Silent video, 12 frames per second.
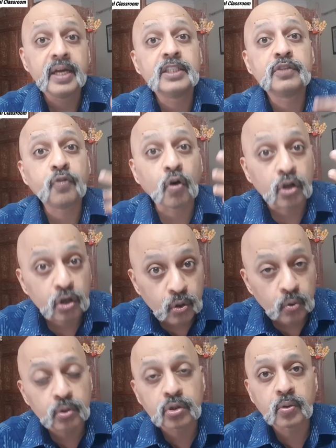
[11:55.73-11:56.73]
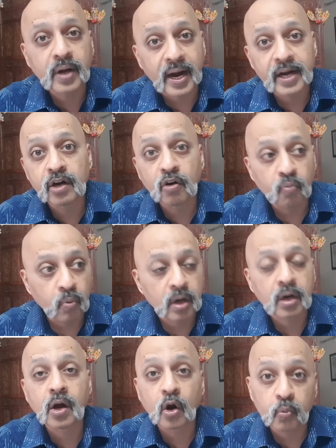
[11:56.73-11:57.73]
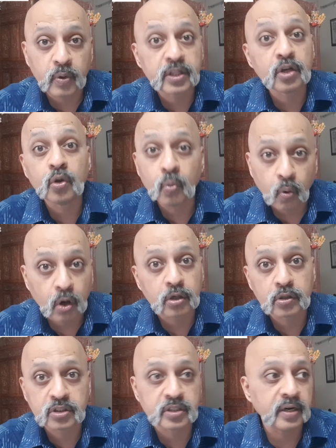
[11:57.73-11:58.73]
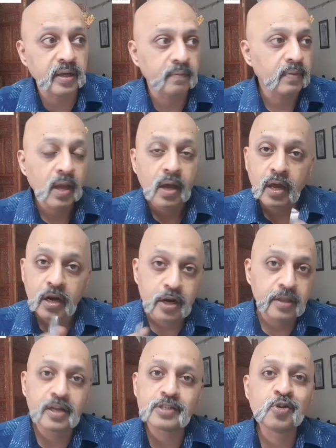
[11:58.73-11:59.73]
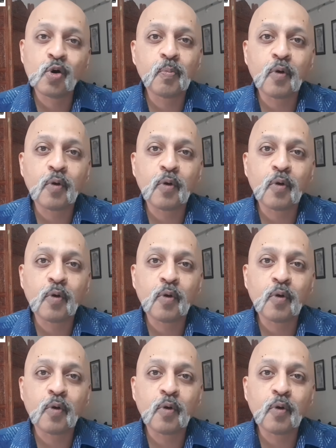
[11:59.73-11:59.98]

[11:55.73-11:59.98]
It's for you to kind of work out whether you want to study. There is no